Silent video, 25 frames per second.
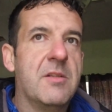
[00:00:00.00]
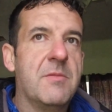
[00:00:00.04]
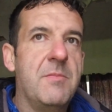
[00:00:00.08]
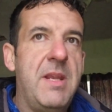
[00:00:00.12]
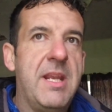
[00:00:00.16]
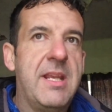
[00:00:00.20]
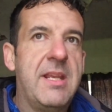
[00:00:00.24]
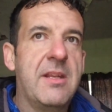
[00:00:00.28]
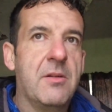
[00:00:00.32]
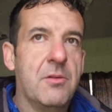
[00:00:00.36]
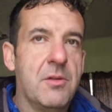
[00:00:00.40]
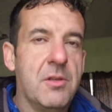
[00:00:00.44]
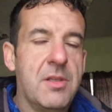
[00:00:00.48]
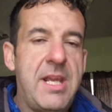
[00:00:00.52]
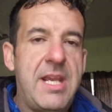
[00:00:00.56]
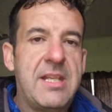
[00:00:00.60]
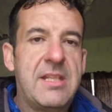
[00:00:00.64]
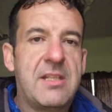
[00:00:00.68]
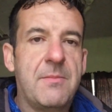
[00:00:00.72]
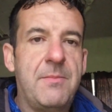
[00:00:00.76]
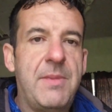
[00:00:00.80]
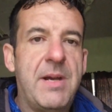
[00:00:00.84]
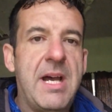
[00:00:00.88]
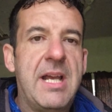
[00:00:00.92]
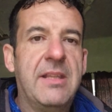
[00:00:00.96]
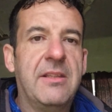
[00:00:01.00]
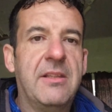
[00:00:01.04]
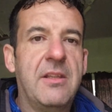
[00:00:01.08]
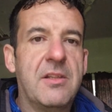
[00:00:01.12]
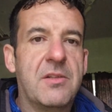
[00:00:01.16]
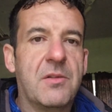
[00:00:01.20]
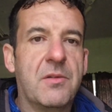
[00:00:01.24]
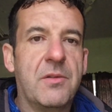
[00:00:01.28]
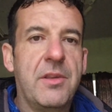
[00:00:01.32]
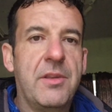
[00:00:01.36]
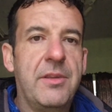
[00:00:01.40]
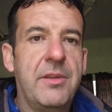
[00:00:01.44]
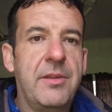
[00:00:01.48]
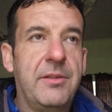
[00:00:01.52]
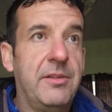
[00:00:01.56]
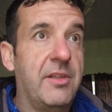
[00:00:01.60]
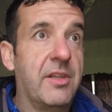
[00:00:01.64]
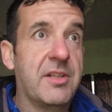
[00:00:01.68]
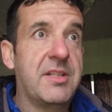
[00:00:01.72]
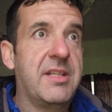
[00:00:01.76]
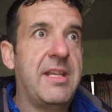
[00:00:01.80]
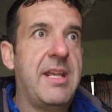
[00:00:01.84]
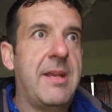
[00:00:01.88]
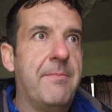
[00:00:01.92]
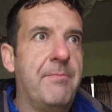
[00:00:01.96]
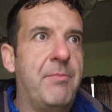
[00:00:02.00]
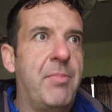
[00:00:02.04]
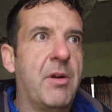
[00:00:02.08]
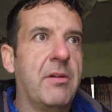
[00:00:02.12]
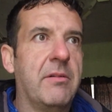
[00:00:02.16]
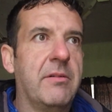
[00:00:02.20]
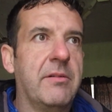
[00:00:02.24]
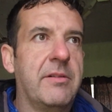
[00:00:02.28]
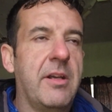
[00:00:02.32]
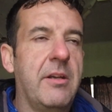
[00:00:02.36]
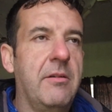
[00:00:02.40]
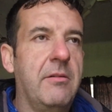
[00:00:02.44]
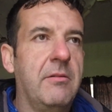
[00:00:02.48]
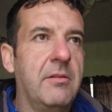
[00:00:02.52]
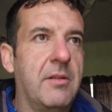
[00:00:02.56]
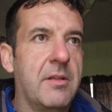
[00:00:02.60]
making it look less abandoned so that it doesn't get burnt down,